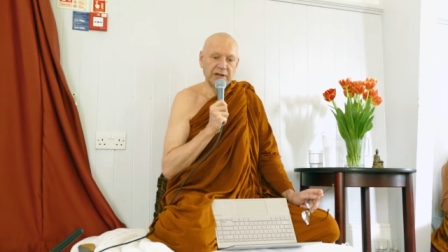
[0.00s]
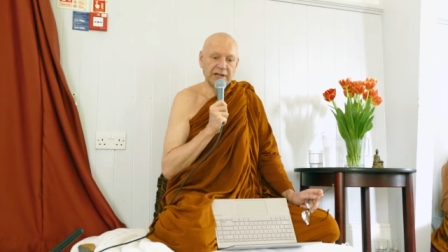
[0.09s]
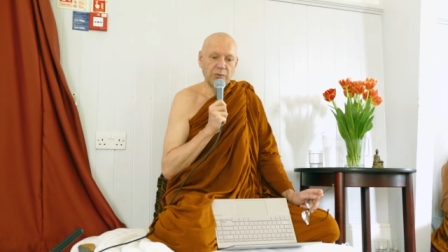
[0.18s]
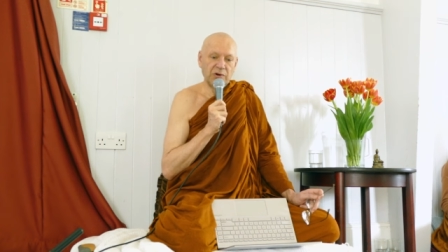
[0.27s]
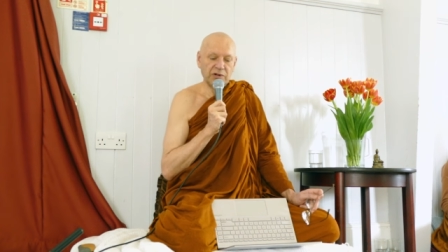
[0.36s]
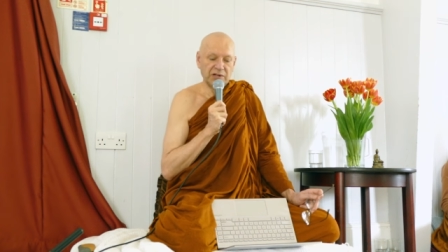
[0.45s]
They
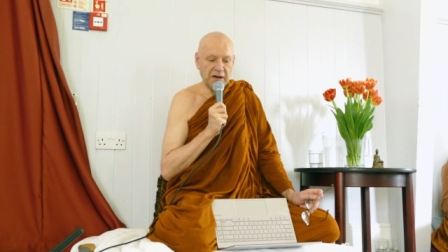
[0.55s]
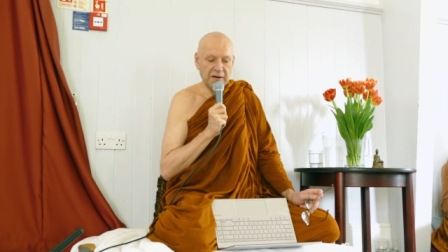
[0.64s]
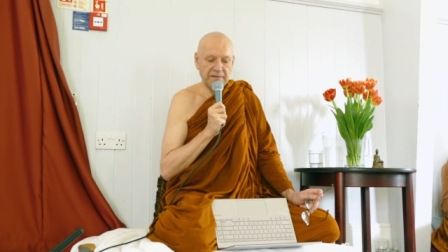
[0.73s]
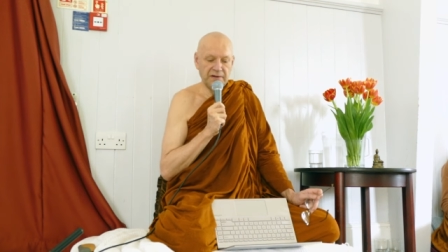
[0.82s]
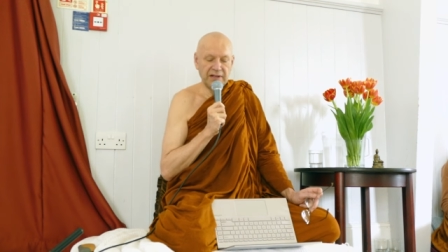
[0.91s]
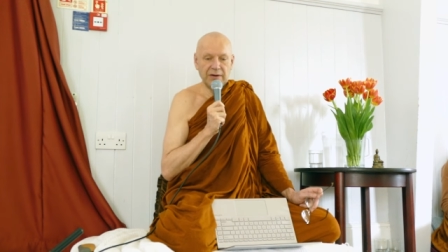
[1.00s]
were looked
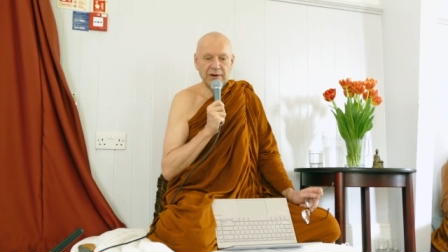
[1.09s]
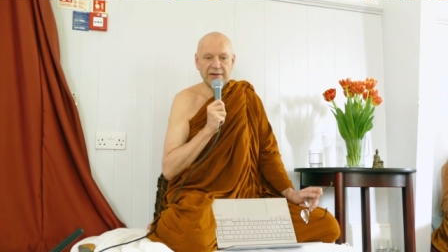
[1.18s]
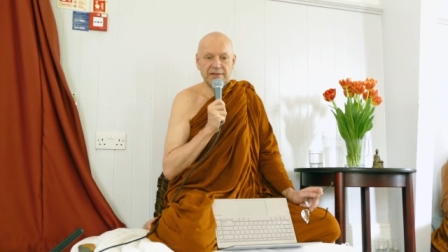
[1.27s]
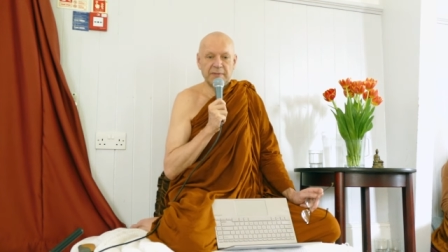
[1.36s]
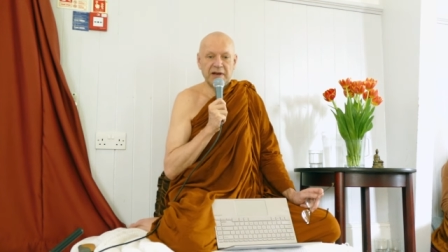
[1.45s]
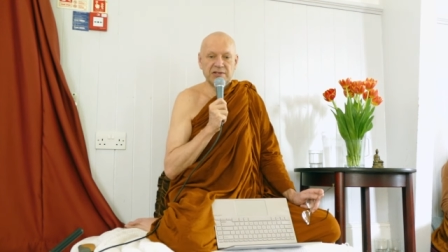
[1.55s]
after. They had
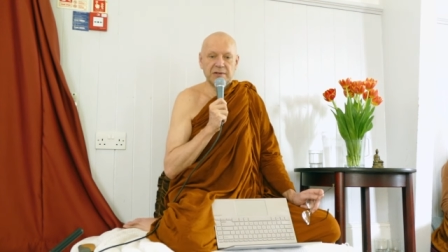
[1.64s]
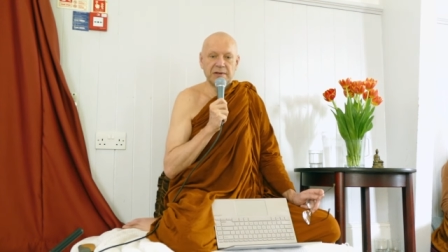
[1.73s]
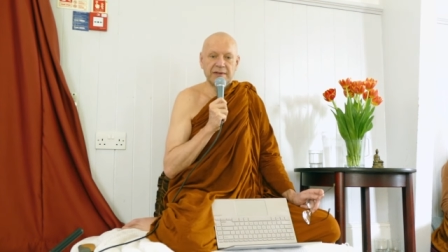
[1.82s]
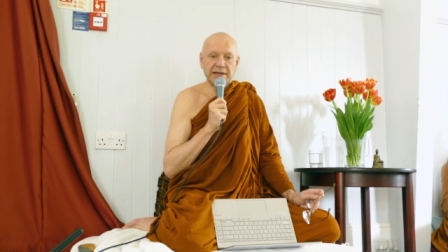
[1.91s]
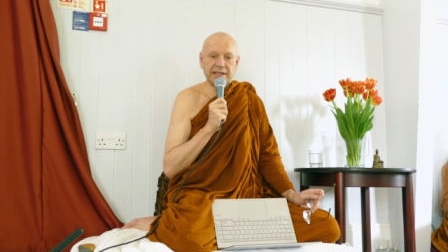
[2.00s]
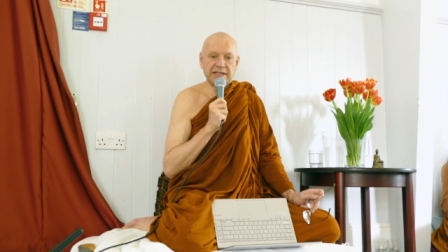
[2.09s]
special
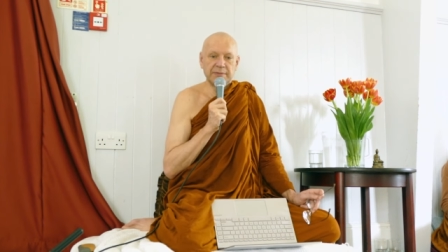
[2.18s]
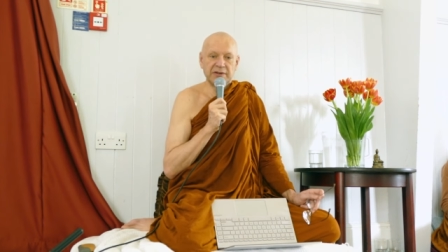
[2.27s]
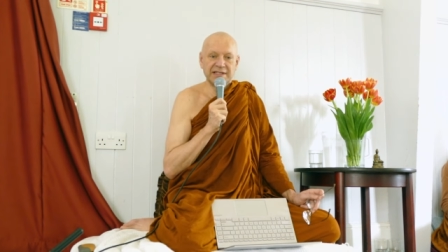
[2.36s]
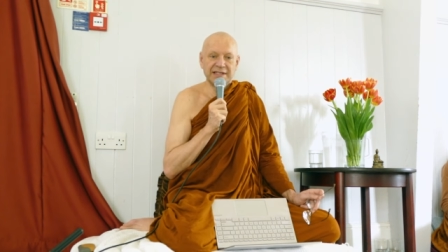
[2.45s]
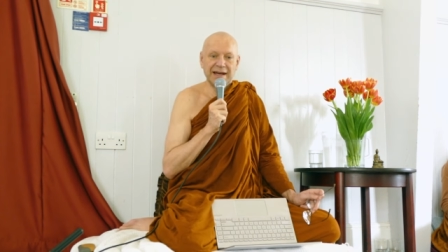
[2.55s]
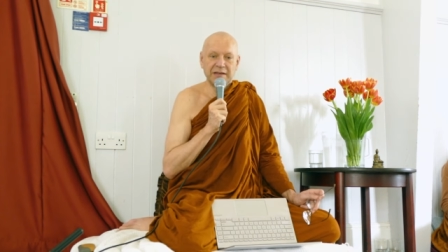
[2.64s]
things
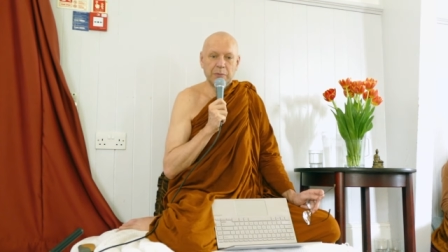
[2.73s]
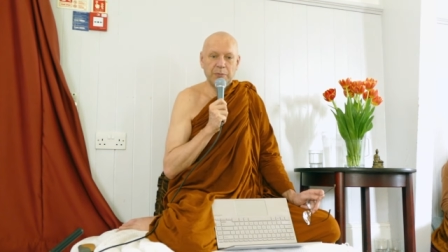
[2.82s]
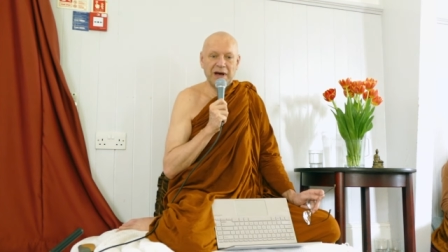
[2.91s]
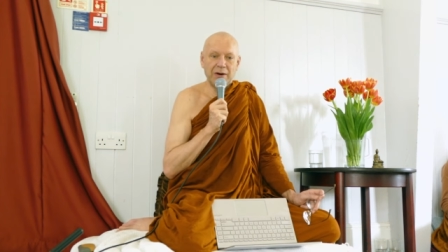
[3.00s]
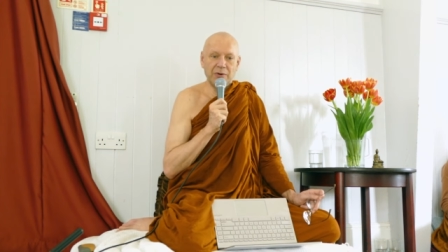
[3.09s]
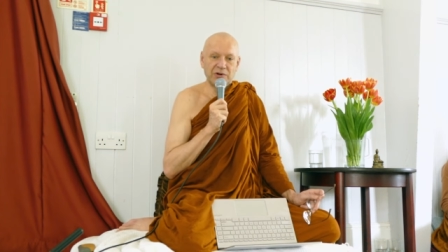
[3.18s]
because they had the
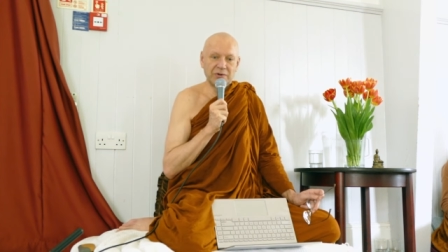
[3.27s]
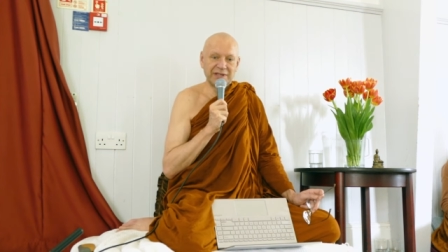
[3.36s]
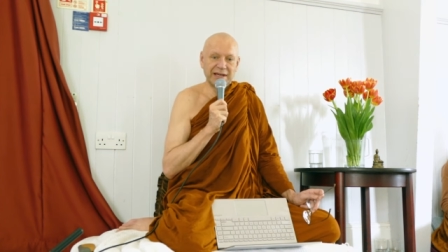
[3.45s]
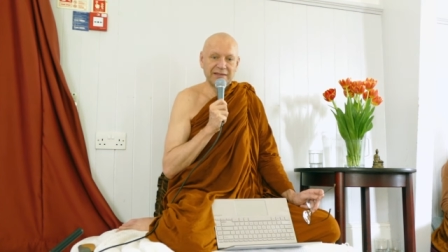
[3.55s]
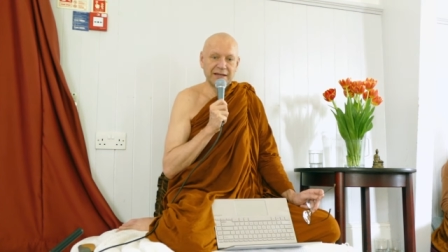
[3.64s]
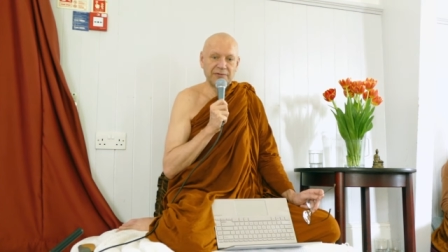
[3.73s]
power to
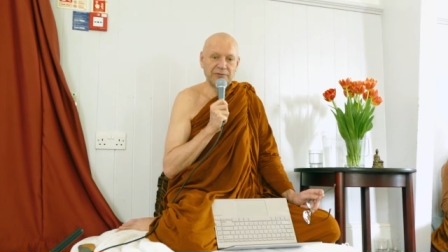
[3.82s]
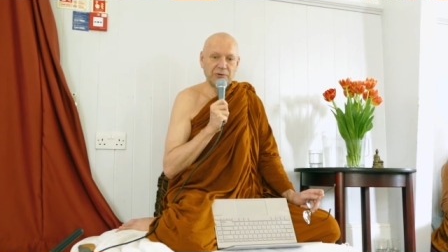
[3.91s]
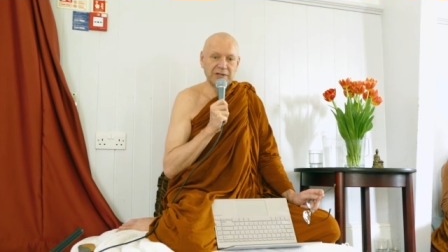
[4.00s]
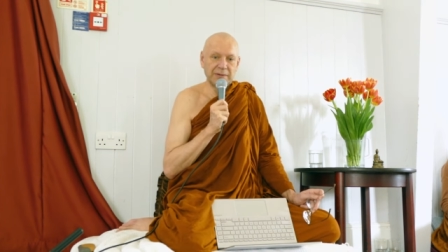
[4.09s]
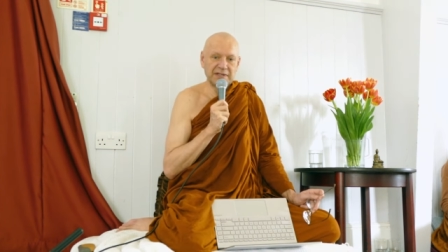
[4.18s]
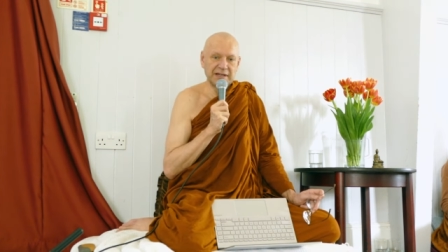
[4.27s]
get that for
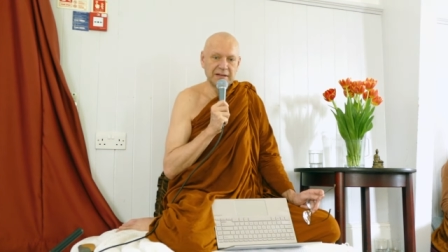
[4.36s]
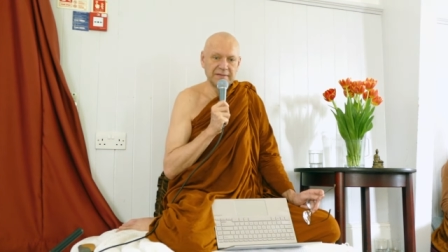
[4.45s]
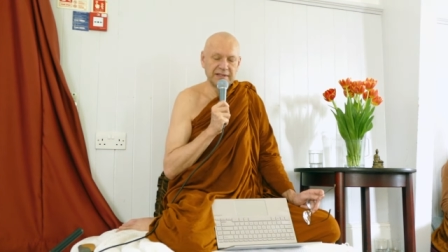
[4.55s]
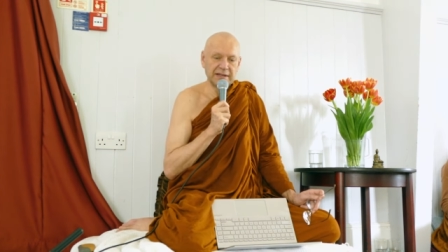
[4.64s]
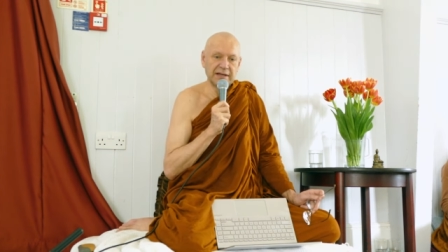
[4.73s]
themselves.